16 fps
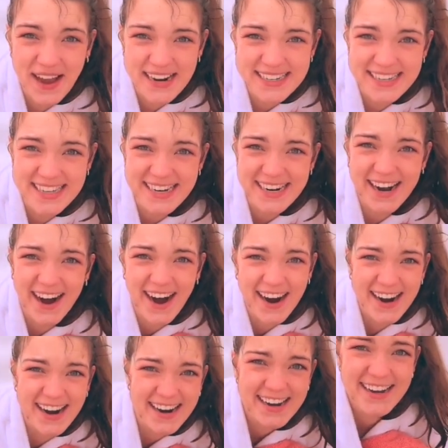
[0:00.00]
to the car.
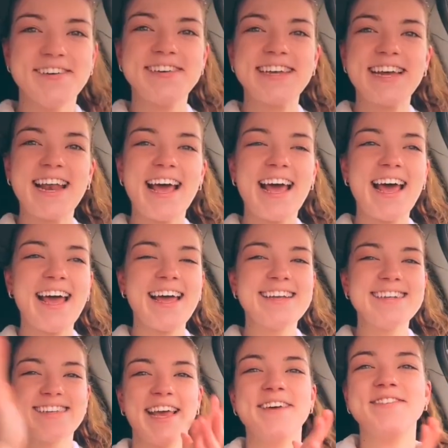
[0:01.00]
We did it!
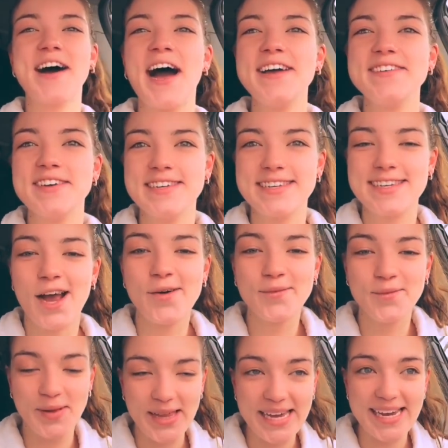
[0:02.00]
Day five is
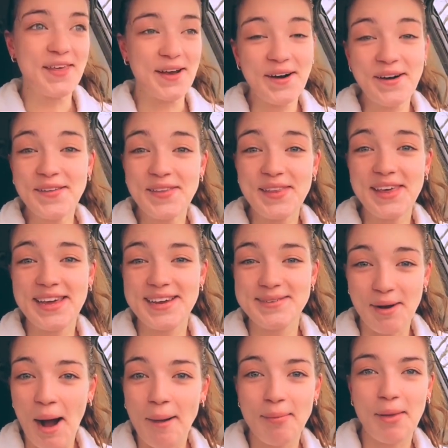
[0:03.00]
complete. The only
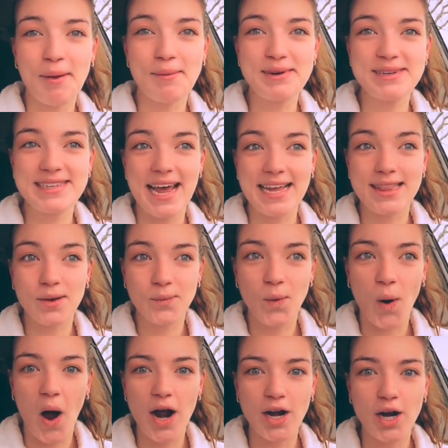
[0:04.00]
problem was that the
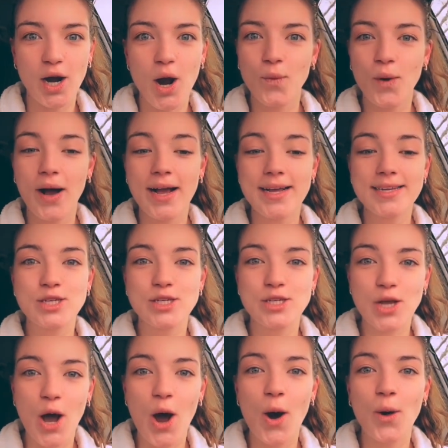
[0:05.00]
water was
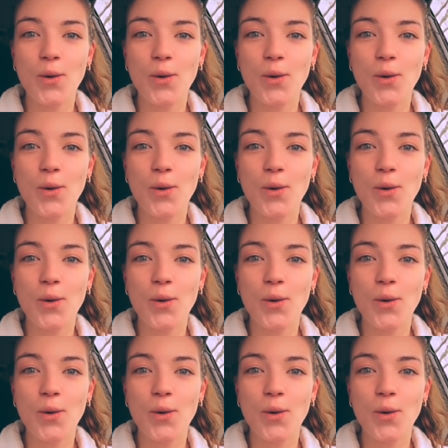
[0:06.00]
so